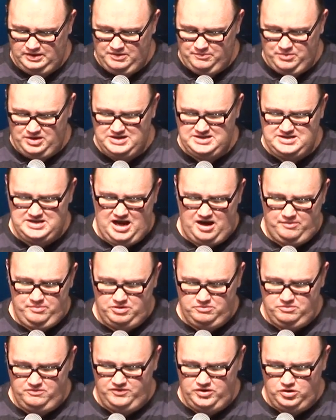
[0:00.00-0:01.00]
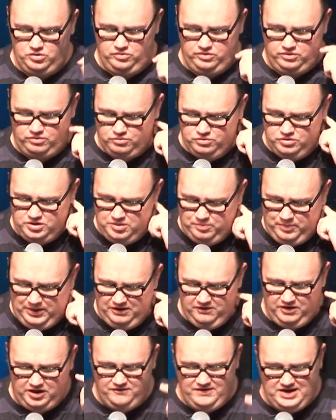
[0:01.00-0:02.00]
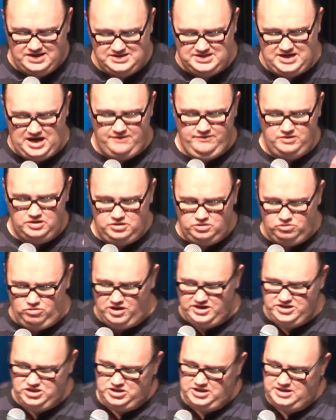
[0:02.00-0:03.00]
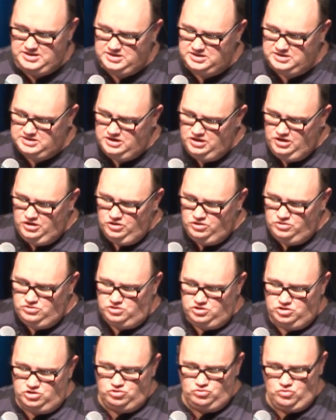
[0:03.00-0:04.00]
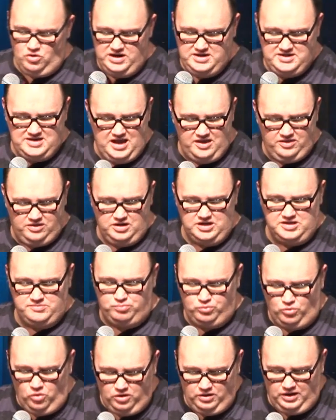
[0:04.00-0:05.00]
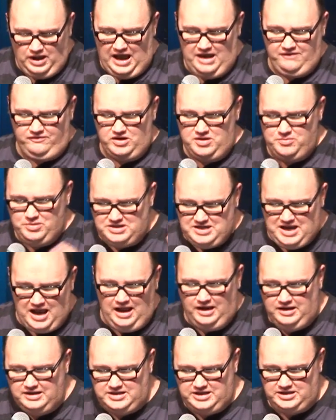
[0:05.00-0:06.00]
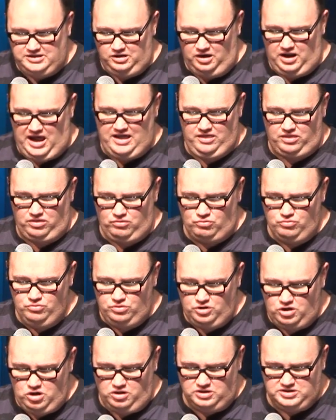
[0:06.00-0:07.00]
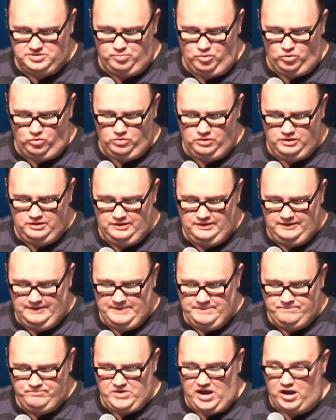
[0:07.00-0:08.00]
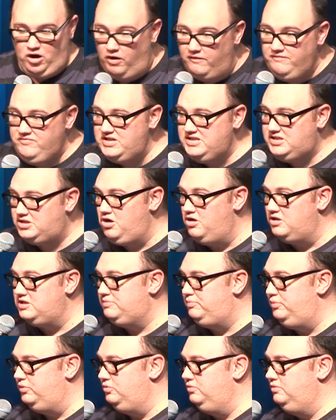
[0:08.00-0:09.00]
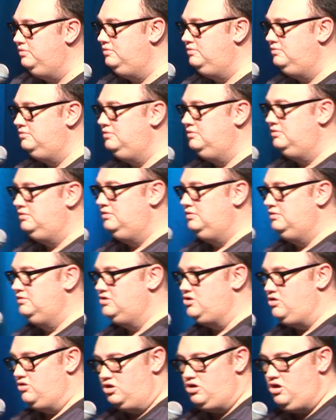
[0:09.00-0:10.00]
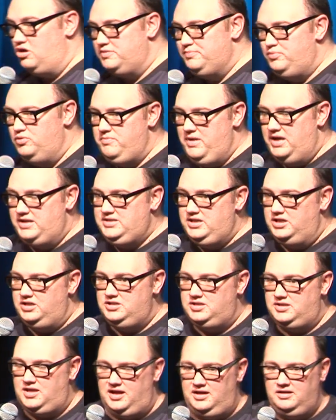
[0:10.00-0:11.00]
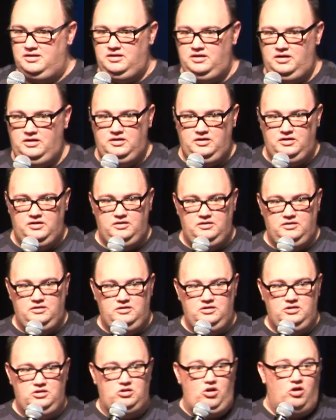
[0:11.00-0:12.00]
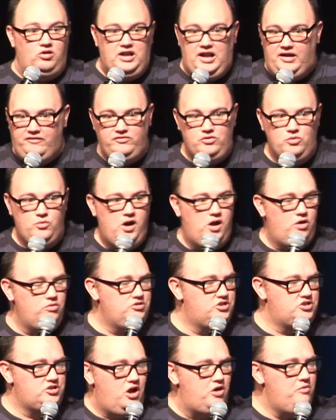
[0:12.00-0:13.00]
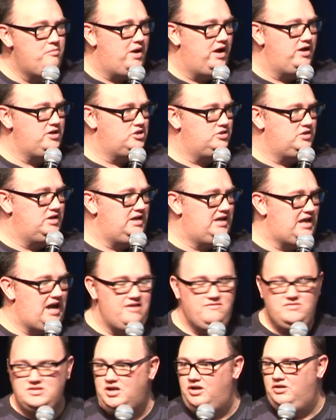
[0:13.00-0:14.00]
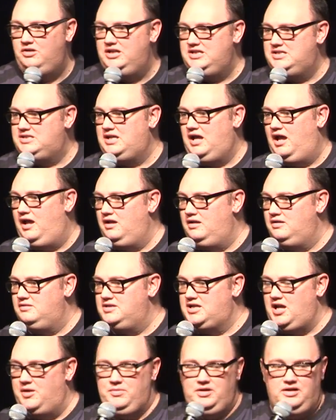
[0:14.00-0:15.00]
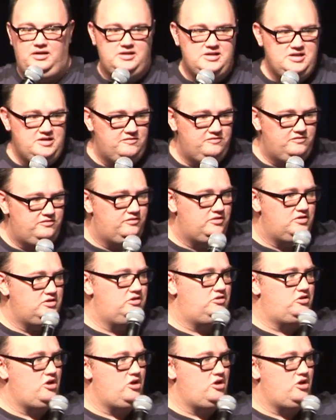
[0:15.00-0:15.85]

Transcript: But it's now been revealed through the appearing of our Savior, Christ Jesus, who's destroyed death and he's brought life and immortality to light through the gospel. And of this gospel, so the gospel message that God loved the world so much that he gave his only Son to come and live and